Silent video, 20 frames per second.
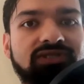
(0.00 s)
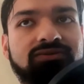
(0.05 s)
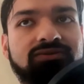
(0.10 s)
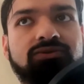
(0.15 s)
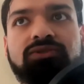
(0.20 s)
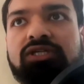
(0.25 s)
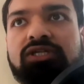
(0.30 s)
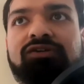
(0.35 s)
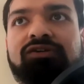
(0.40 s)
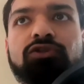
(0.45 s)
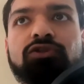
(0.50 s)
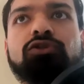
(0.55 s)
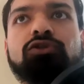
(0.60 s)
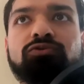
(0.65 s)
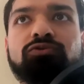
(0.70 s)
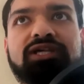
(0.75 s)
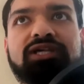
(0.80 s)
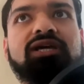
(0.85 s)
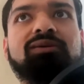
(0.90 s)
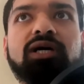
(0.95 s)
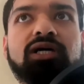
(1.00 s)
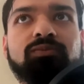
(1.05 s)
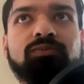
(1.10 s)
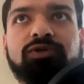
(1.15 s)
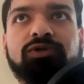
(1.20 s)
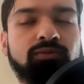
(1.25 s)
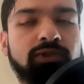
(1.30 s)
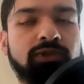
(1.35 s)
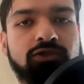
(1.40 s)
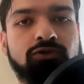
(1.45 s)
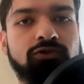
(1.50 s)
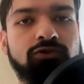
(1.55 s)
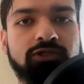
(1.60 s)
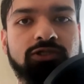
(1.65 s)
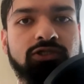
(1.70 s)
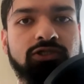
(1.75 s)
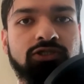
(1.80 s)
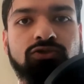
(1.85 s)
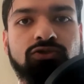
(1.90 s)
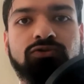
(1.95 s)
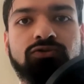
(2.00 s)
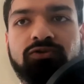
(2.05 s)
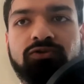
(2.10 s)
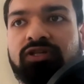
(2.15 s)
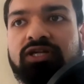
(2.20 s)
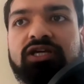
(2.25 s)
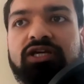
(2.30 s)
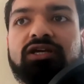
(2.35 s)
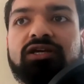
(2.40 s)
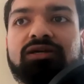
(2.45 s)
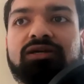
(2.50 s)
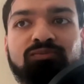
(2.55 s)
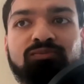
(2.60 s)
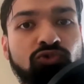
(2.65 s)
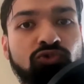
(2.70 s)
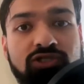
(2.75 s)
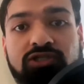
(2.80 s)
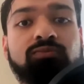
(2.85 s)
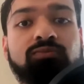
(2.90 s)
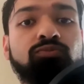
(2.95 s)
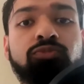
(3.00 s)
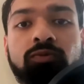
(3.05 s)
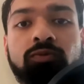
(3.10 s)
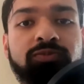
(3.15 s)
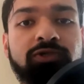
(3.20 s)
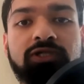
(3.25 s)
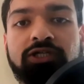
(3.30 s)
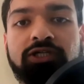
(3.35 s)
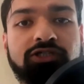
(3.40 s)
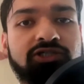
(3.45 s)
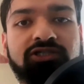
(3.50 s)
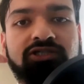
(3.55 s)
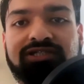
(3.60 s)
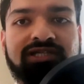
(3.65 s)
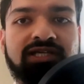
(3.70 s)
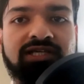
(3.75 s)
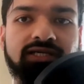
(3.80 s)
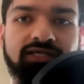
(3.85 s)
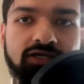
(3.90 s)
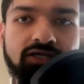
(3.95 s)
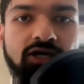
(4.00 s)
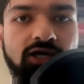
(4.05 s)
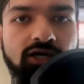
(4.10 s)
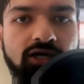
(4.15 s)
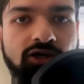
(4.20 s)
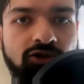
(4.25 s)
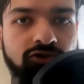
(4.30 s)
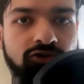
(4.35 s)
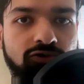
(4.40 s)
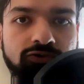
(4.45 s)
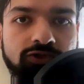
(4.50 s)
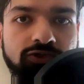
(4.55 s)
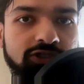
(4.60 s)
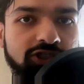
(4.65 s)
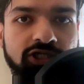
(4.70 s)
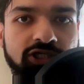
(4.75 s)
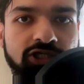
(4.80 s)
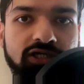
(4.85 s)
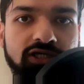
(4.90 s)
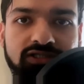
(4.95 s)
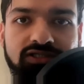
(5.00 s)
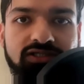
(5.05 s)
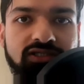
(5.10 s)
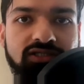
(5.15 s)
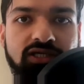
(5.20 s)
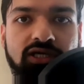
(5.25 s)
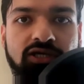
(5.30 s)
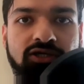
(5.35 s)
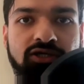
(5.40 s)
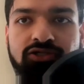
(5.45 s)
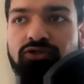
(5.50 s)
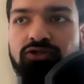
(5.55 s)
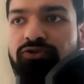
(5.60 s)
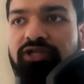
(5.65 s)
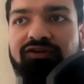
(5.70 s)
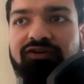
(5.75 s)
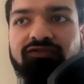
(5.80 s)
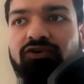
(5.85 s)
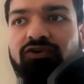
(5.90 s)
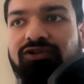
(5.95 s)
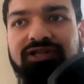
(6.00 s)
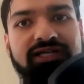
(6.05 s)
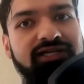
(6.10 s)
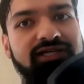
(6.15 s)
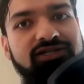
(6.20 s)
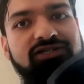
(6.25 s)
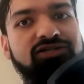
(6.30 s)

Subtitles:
even though they might be a minority too, their Muslim population is like through the charts. So they've got like